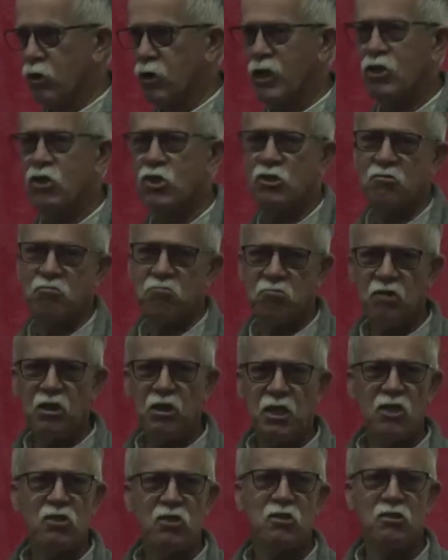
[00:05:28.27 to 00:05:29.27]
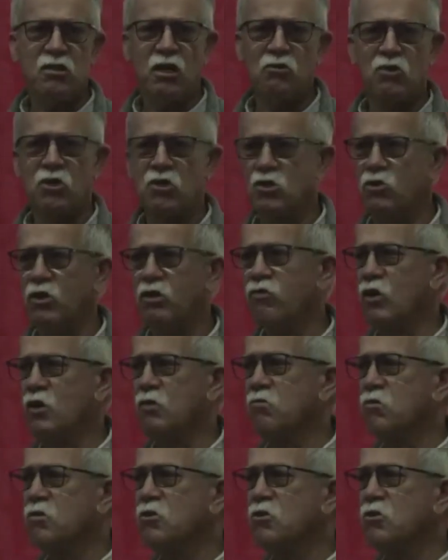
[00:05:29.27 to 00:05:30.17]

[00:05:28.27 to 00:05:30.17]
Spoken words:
It gets, I'll just leave it.